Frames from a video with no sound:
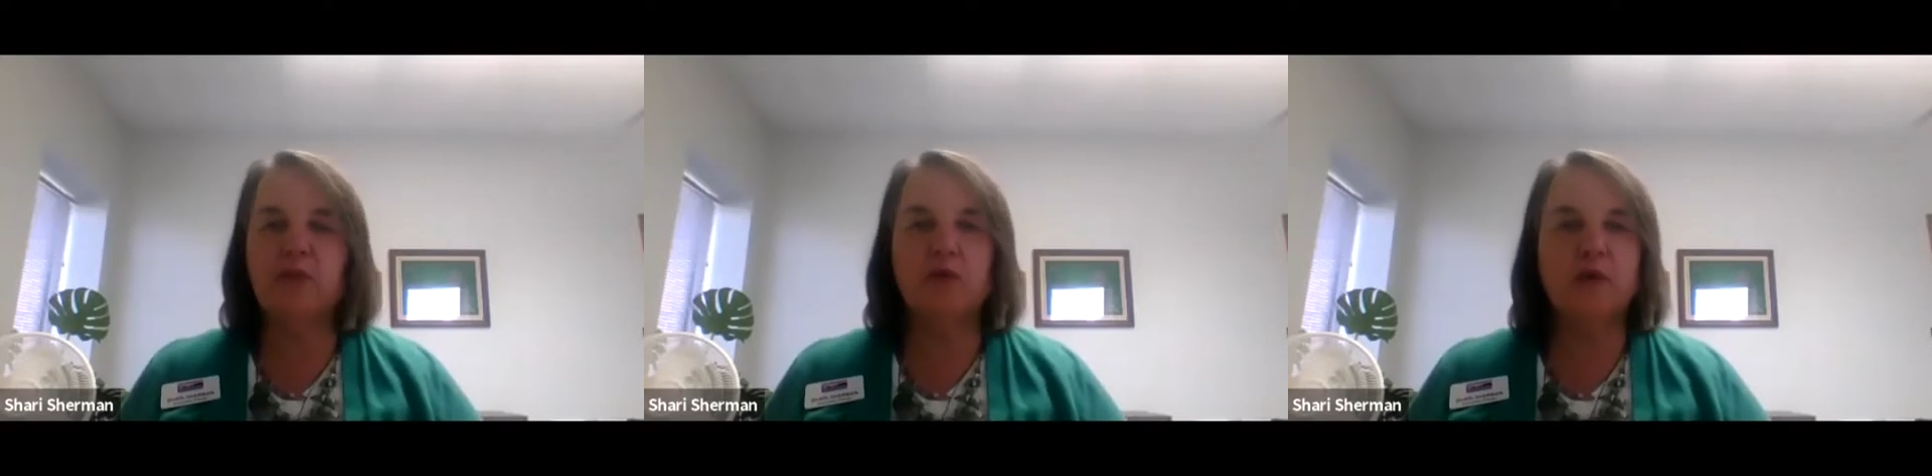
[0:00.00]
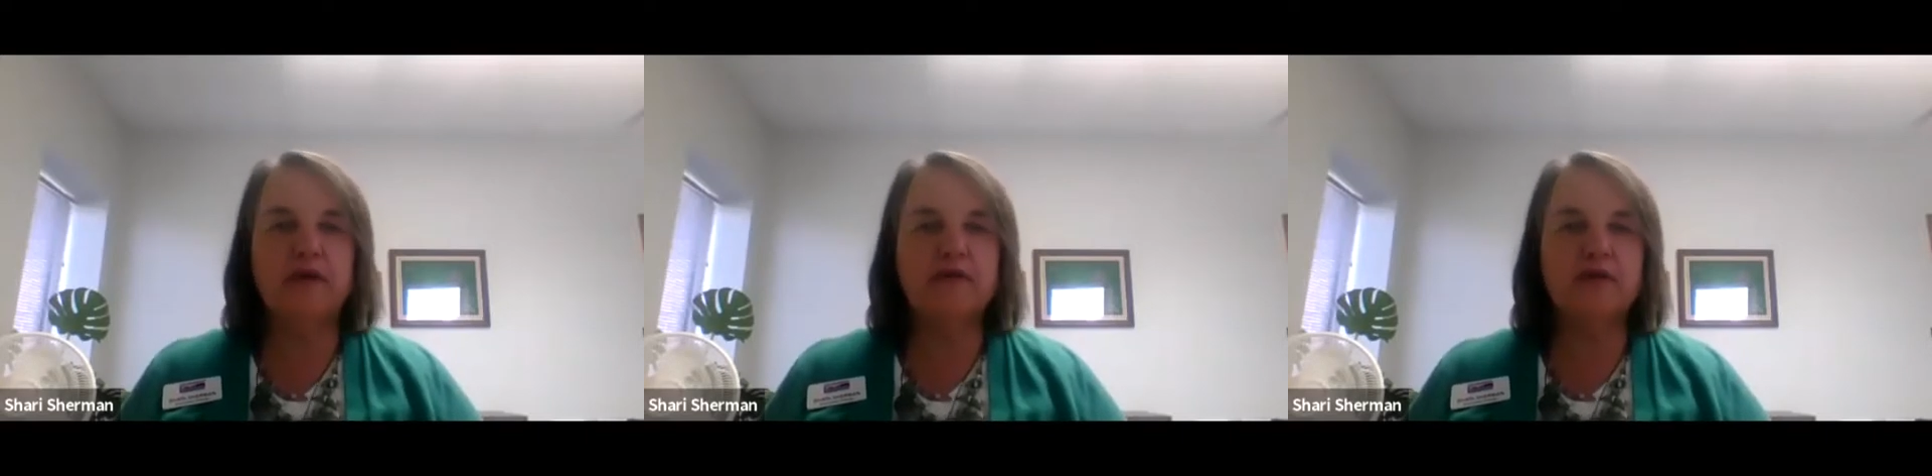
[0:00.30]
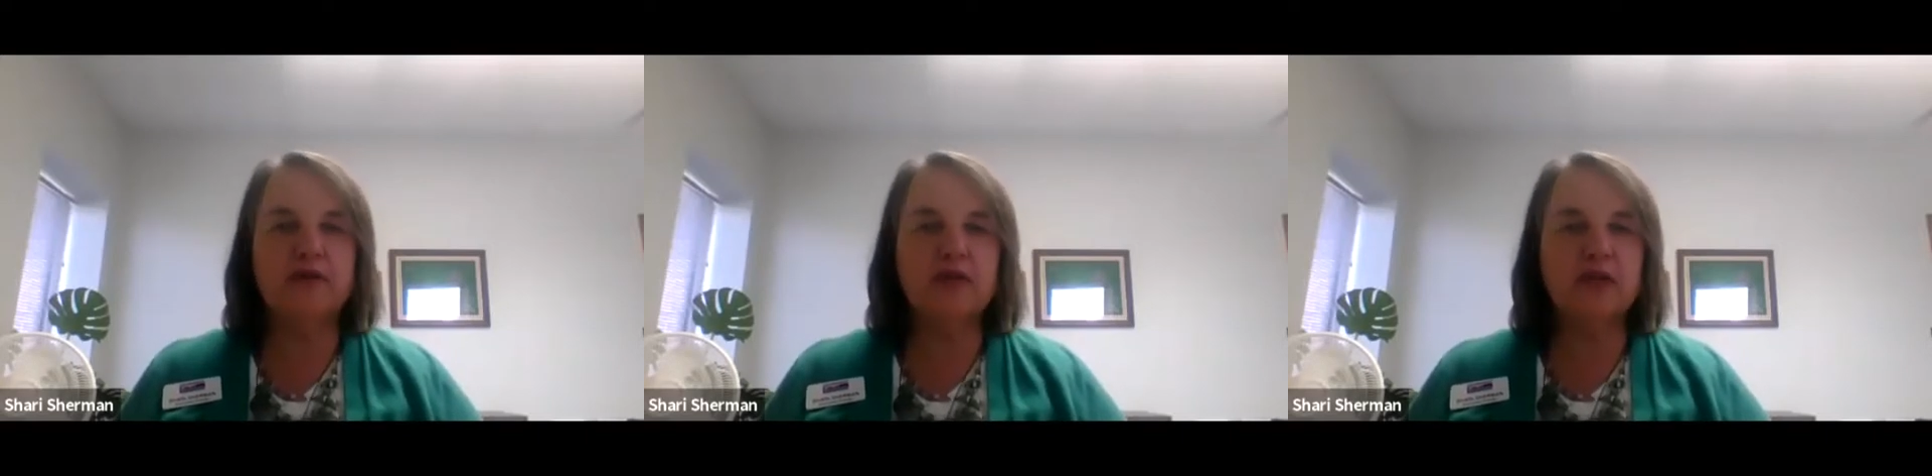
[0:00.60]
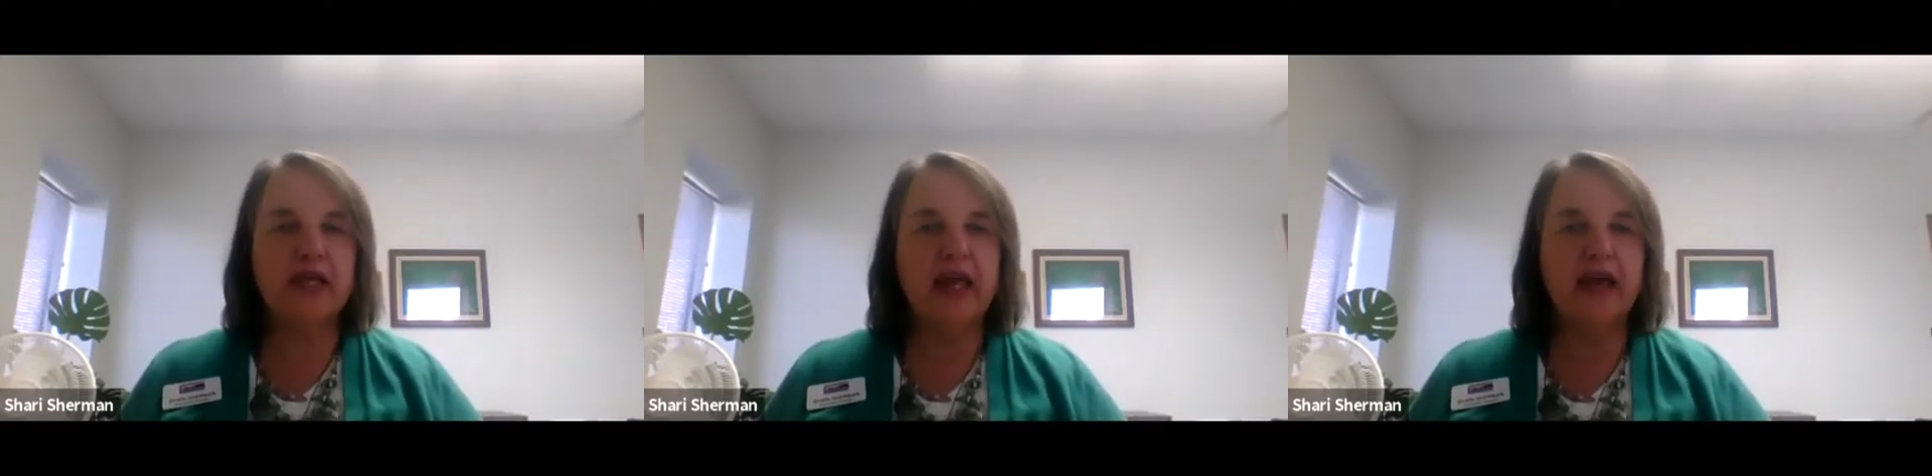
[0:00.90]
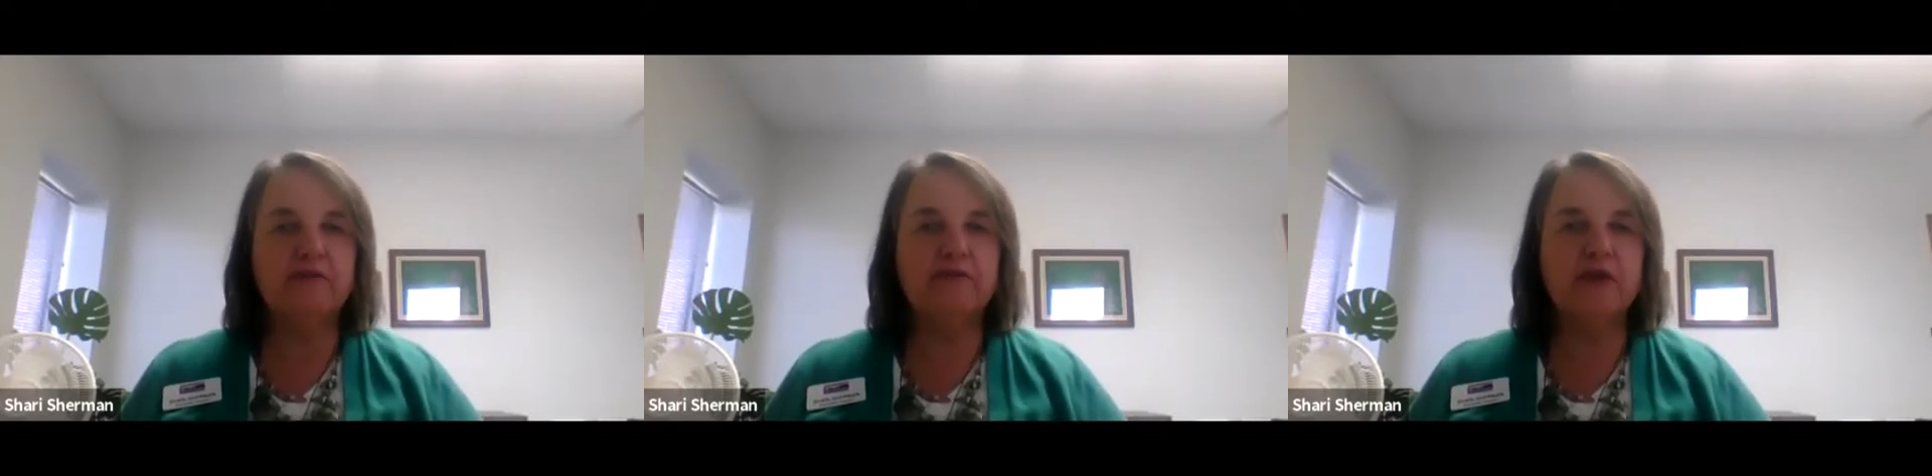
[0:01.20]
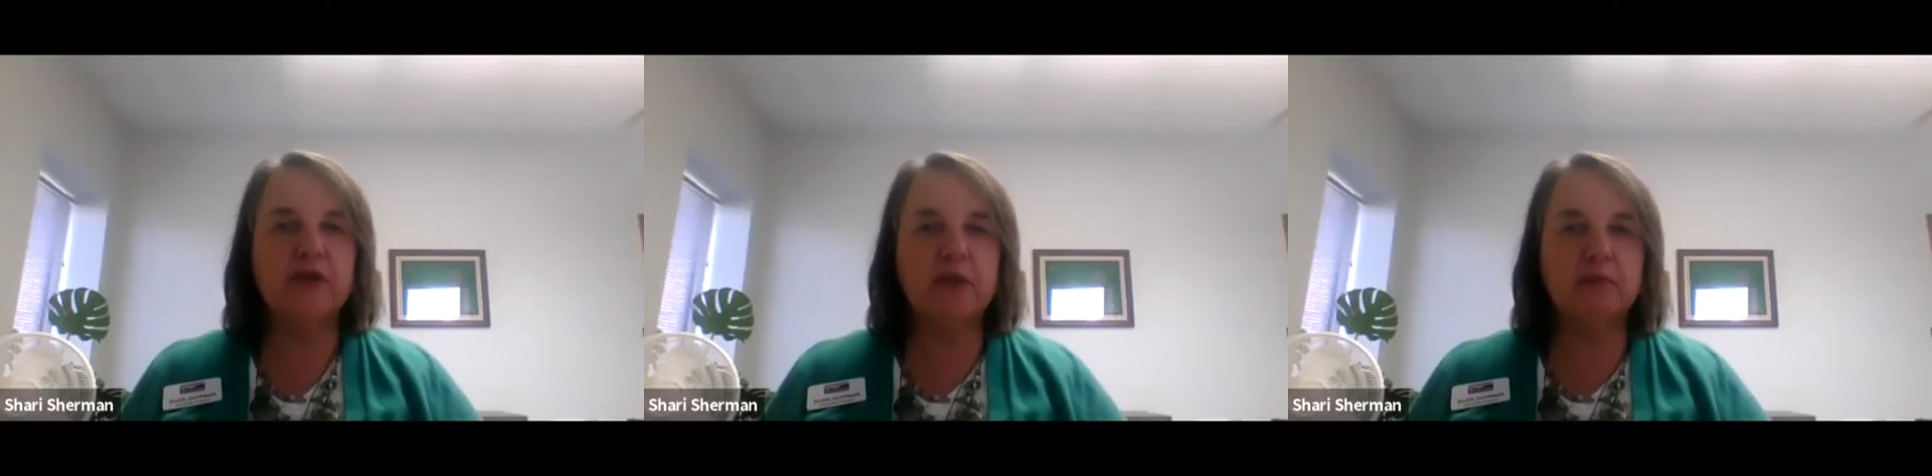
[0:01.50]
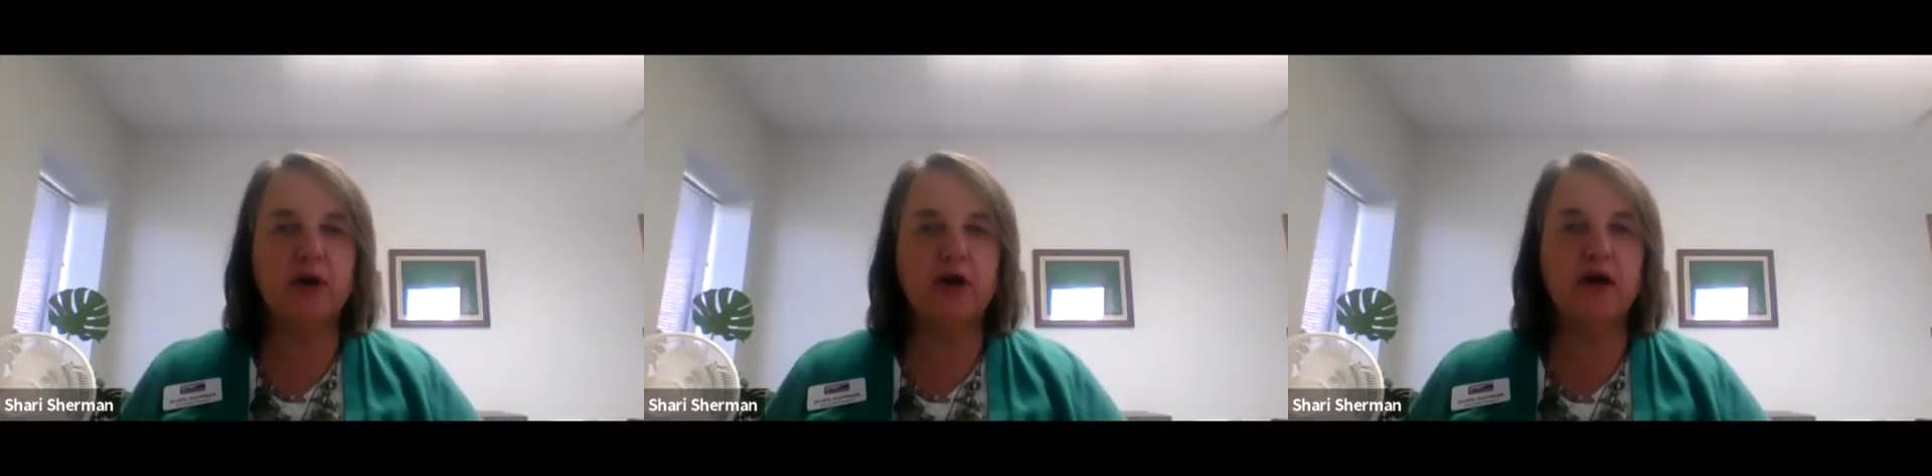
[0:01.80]
we certainly have Friedman
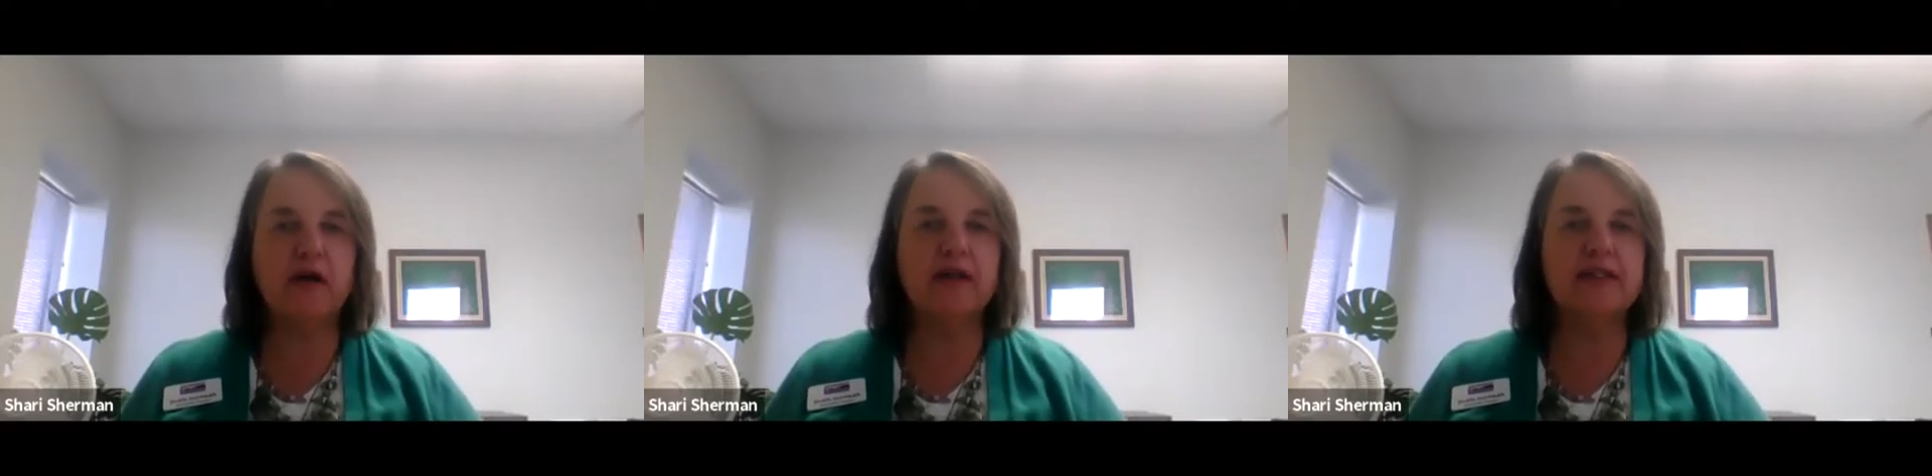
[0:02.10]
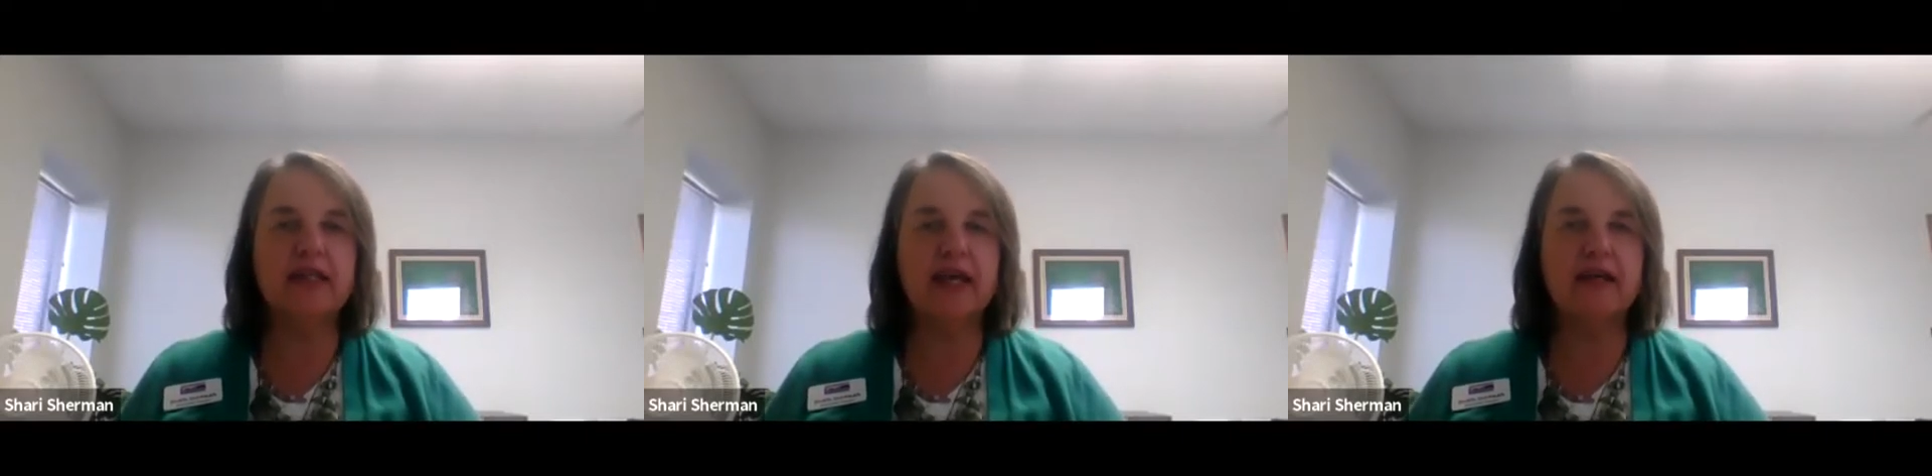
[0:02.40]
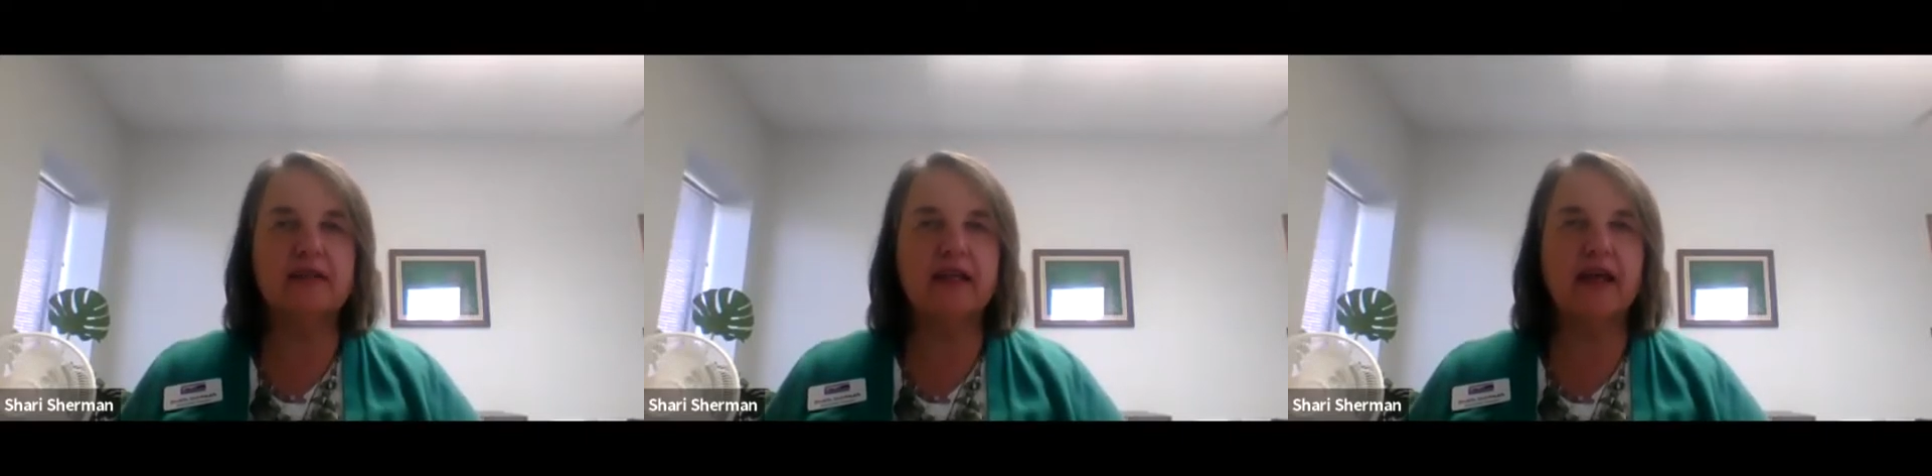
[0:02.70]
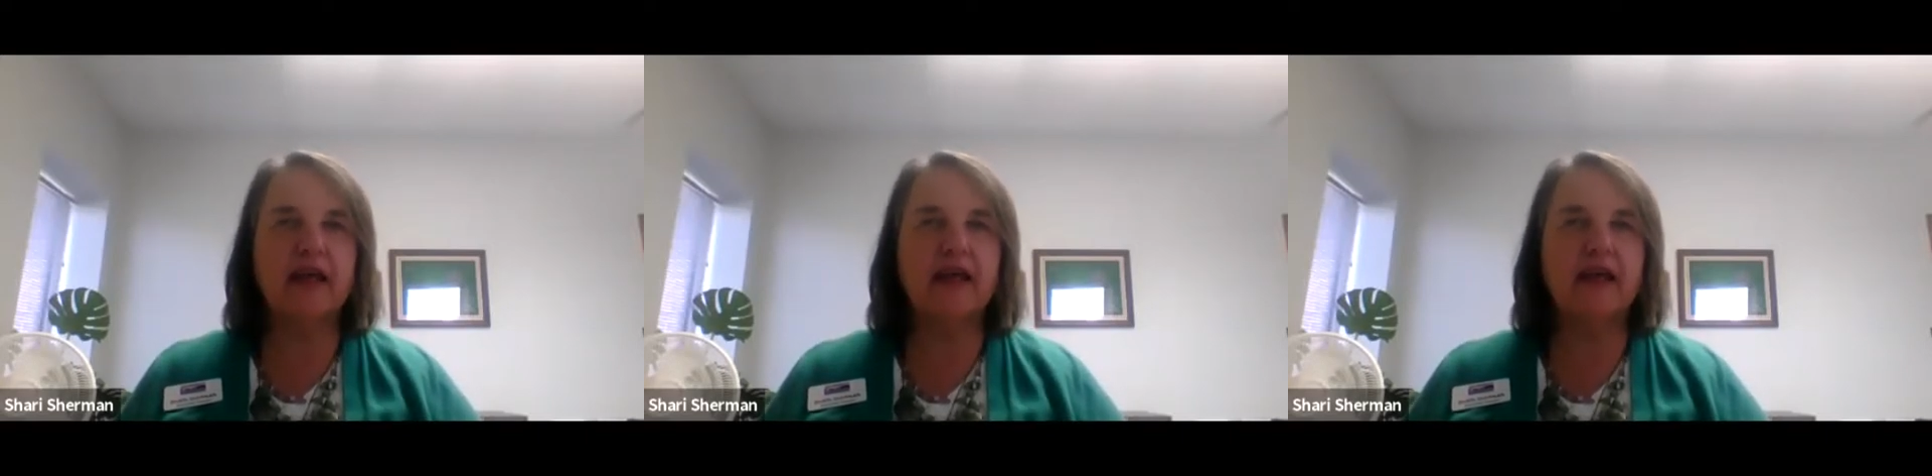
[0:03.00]
Park and Scales Lake,